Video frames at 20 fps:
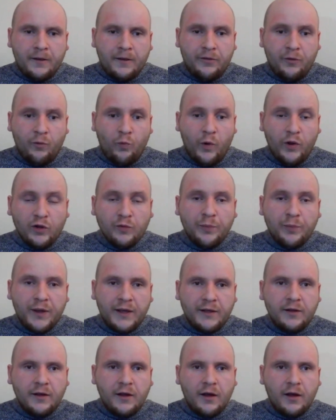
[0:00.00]
There will
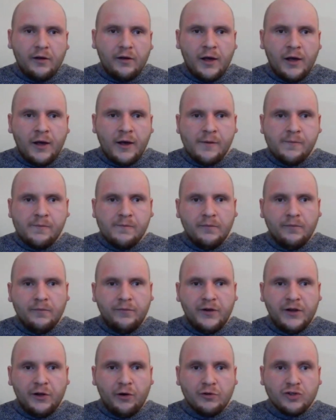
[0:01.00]
be
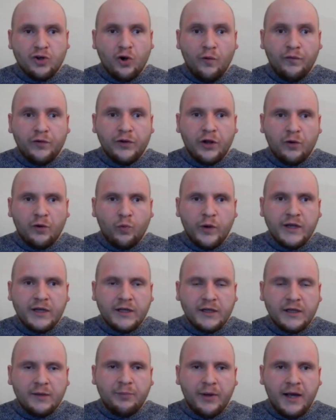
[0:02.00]
videos, hopefully on a
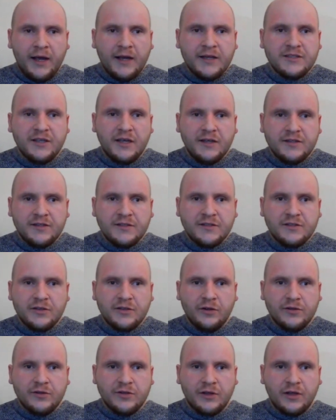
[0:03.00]
weekly basis,
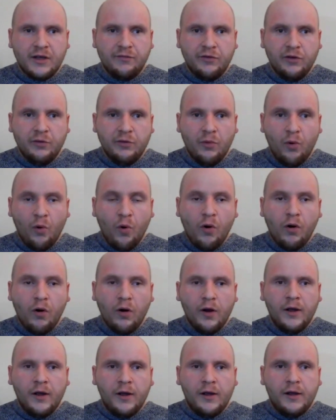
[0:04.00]
to give you
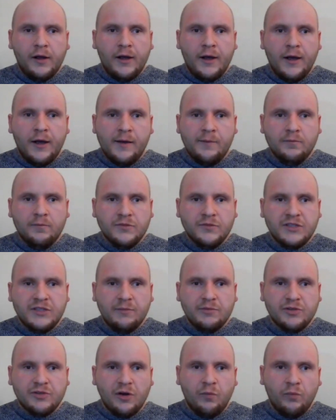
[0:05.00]
more
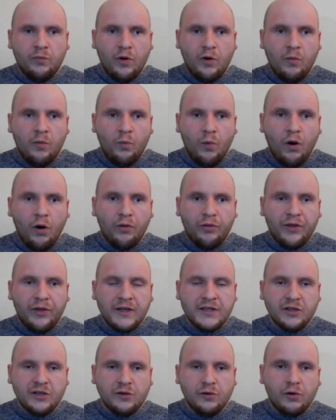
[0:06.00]
tips on what
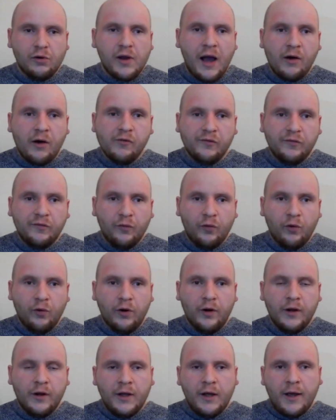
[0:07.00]
things to look out
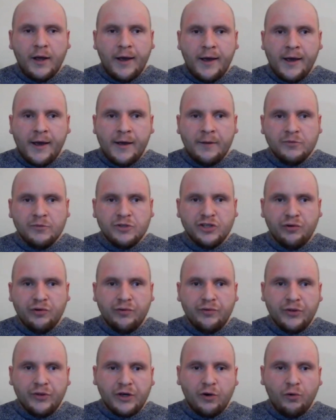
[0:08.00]
for
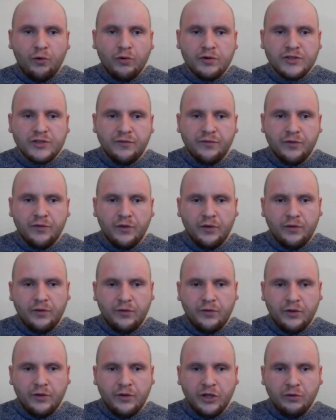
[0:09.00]
during the course of
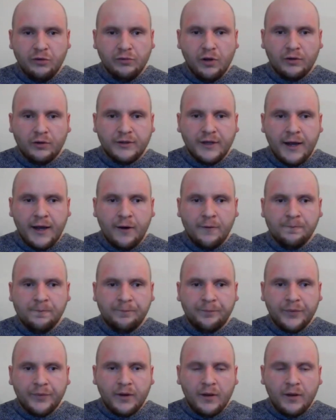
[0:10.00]
the new lockdown.